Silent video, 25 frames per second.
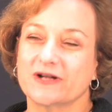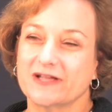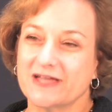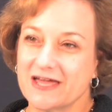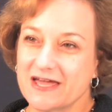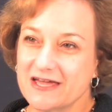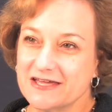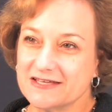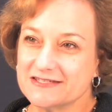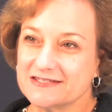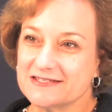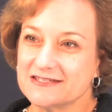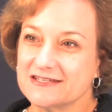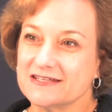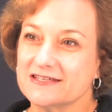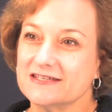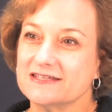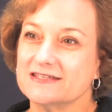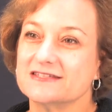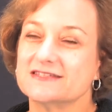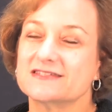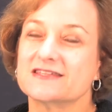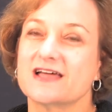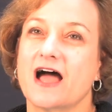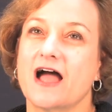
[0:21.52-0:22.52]

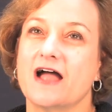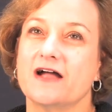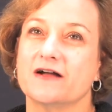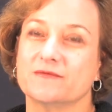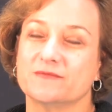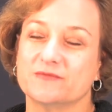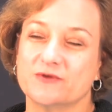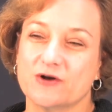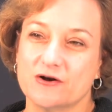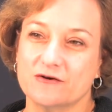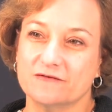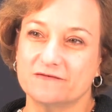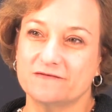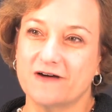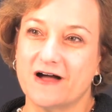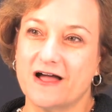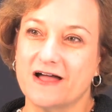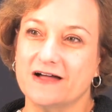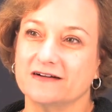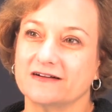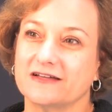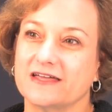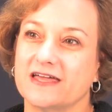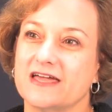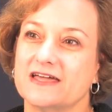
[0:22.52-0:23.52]
cases, higher
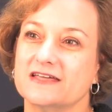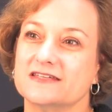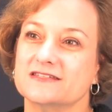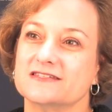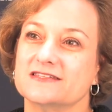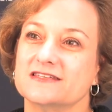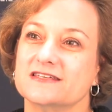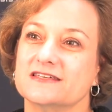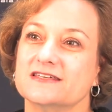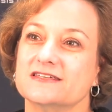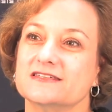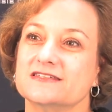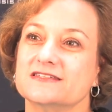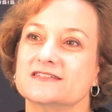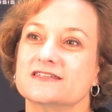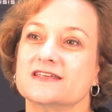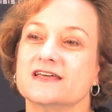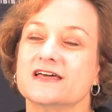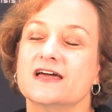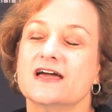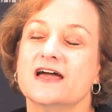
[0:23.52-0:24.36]
profile cases,